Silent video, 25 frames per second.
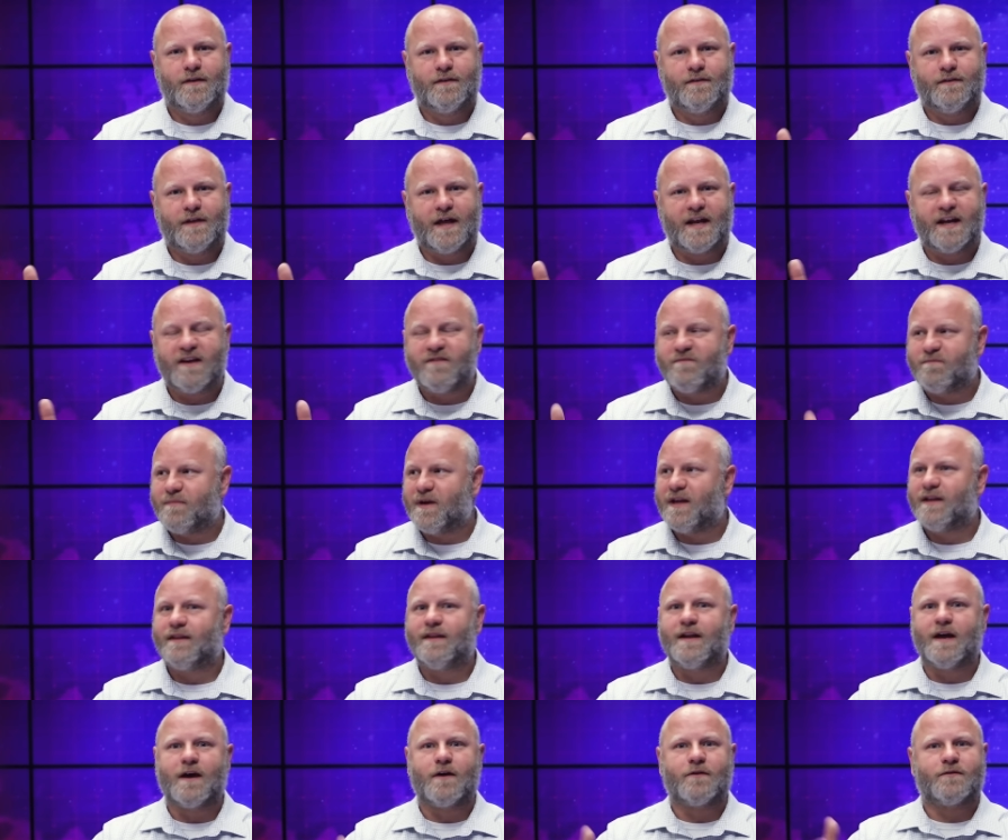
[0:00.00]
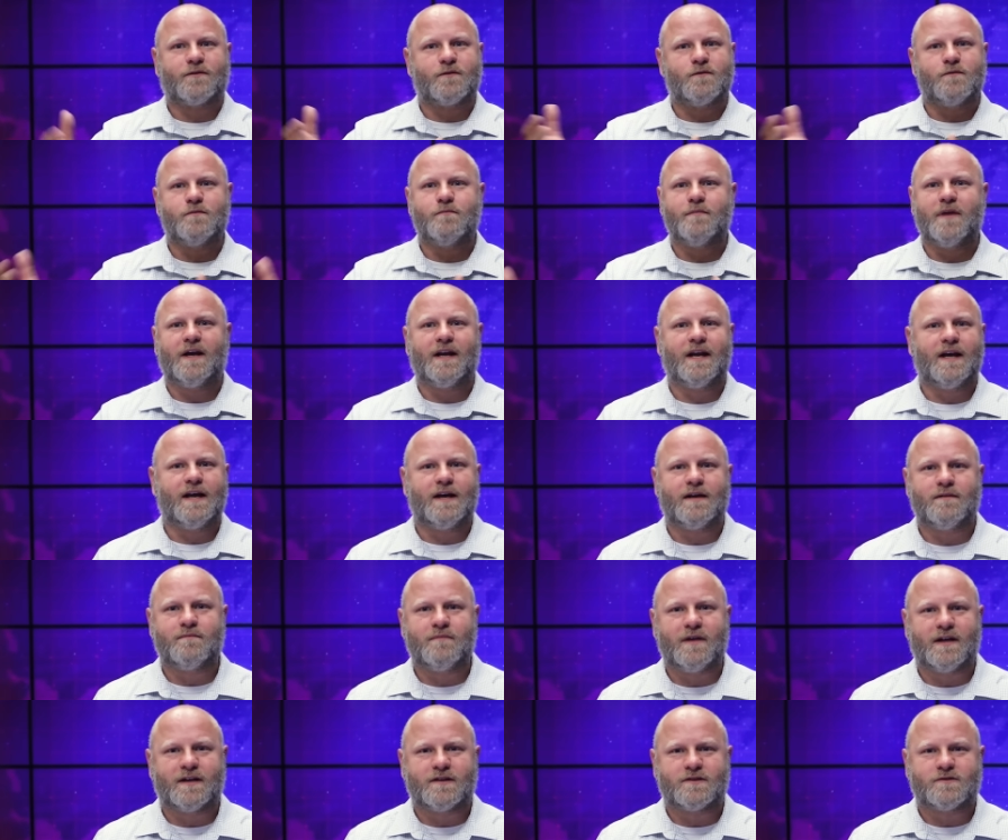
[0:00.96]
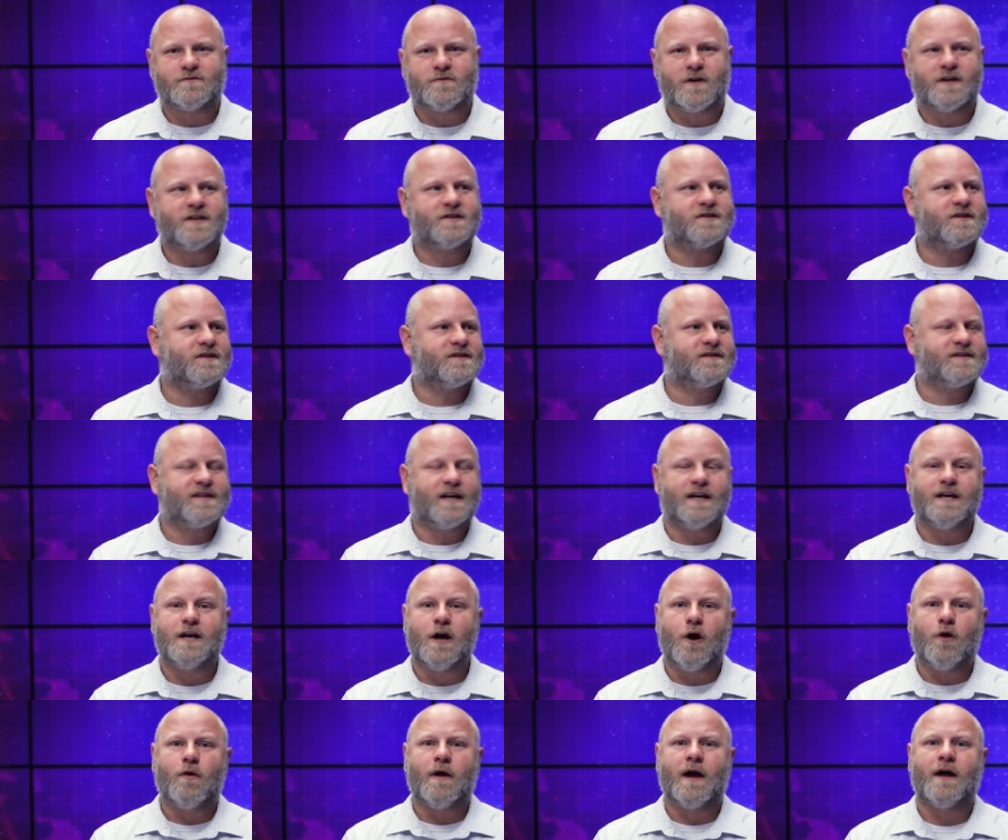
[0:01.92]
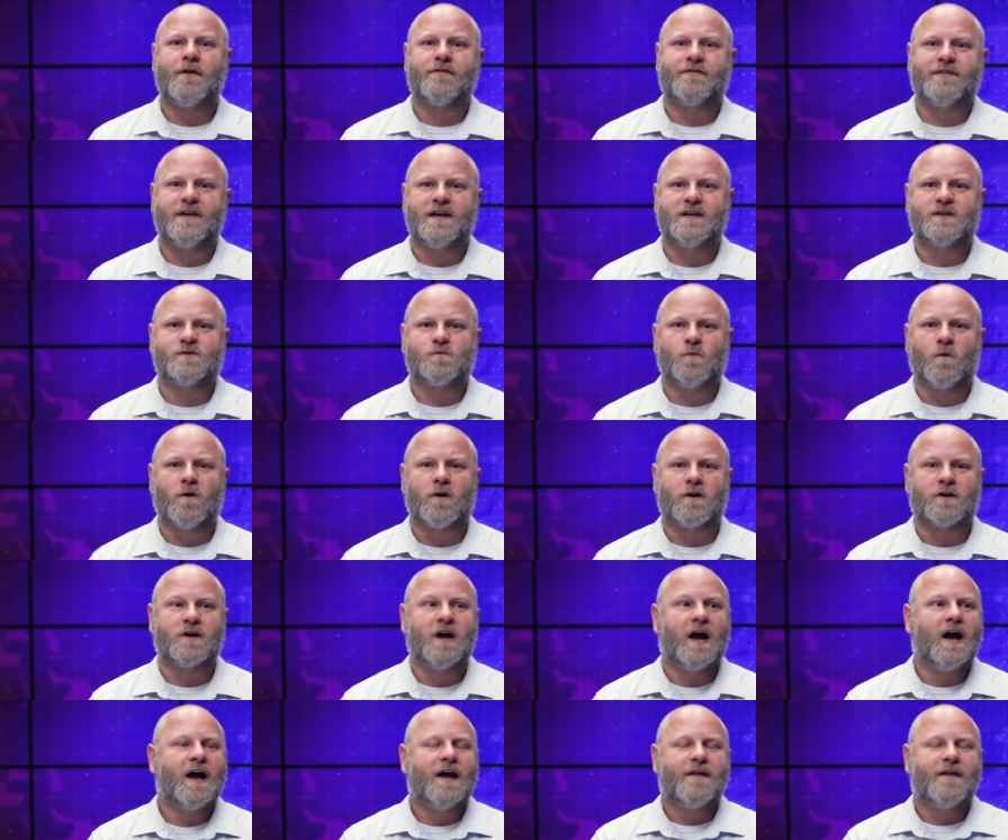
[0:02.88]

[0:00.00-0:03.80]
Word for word: that have been there through many administrations. They know how things work.